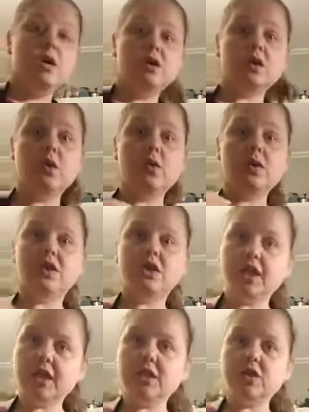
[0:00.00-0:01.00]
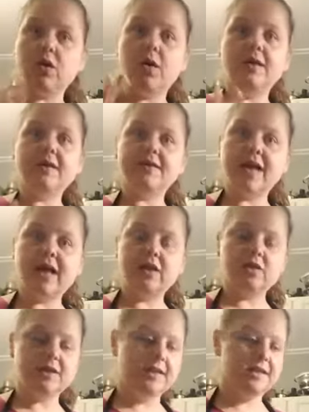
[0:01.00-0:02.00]
So the chicken's going, the salad
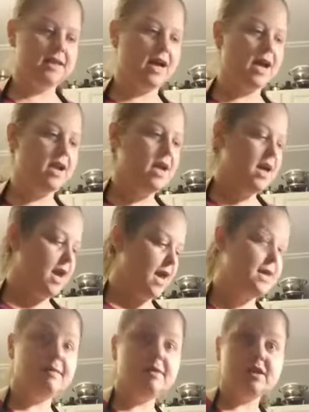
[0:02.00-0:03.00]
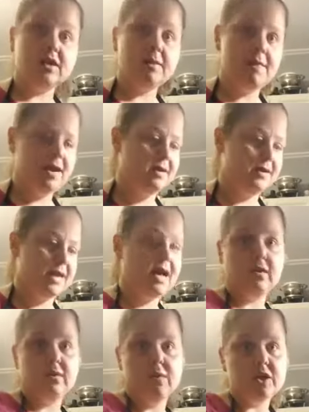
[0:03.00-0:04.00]
dressing's done, and then I'm just going to make the
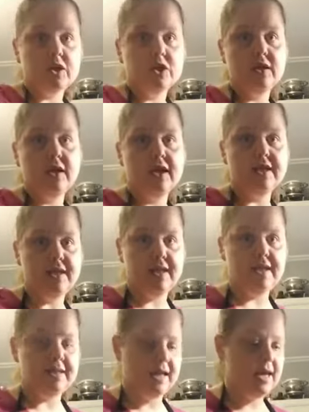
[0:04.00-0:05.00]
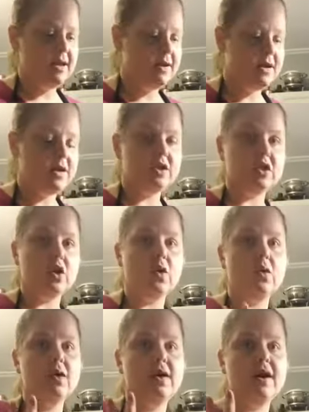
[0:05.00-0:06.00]
salad, which is easy.
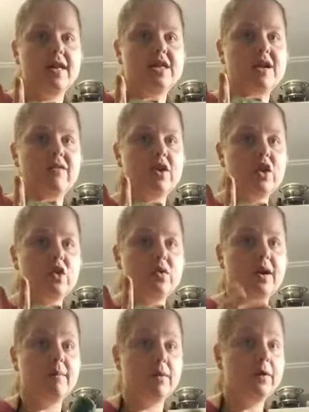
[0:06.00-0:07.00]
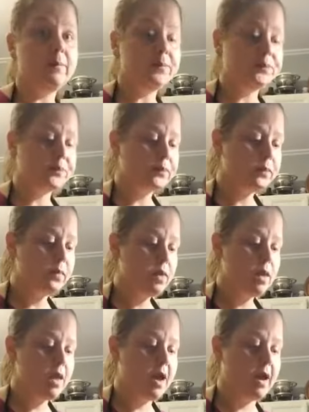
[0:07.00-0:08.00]
So I just have a cucumber.
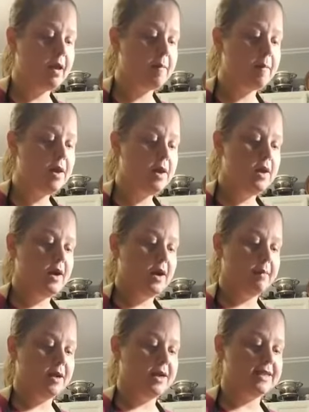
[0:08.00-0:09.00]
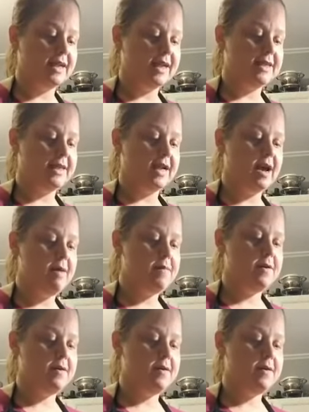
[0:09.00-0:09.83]
I'm going to slice it up.